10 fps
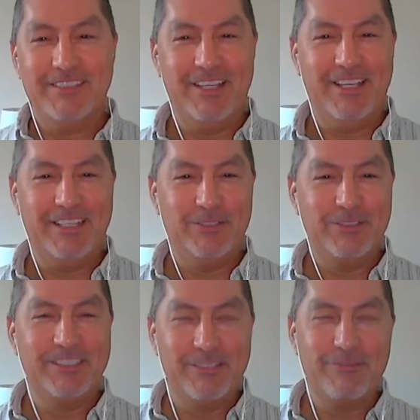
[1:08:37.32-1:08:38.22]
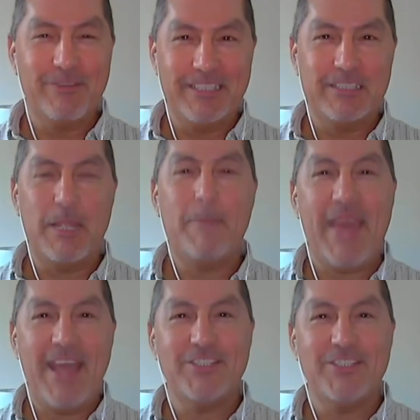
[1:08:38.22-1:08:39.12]
uh, your delivery is
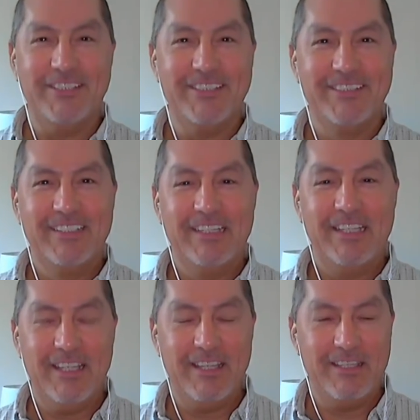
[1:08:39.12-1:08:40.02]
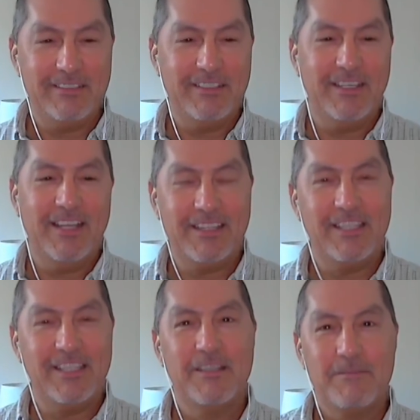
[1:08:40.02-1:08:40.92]
impassioned, and yeah.
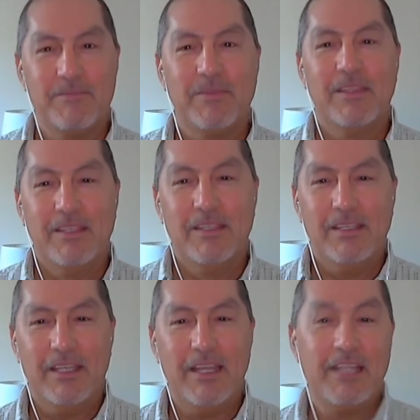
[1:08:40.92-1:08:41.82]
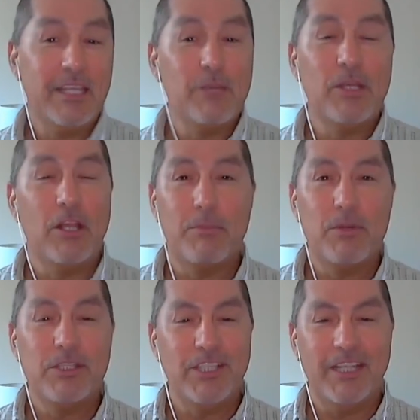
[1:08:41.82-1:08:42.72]
I, and I think we all
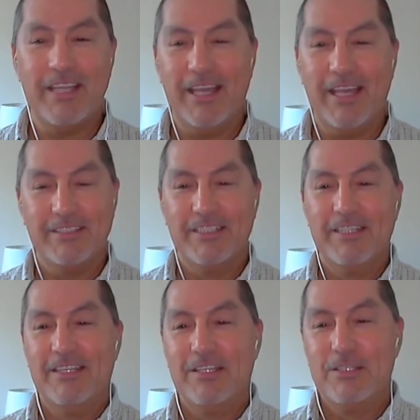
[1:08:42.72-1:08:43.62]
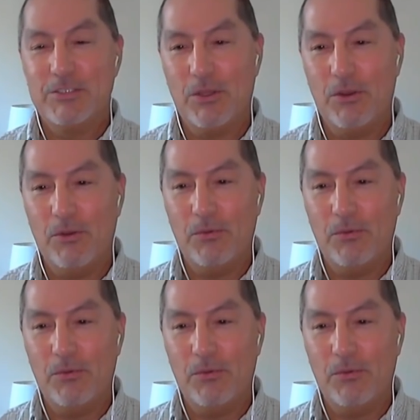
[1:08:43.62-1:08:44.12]
appreciate that. So am I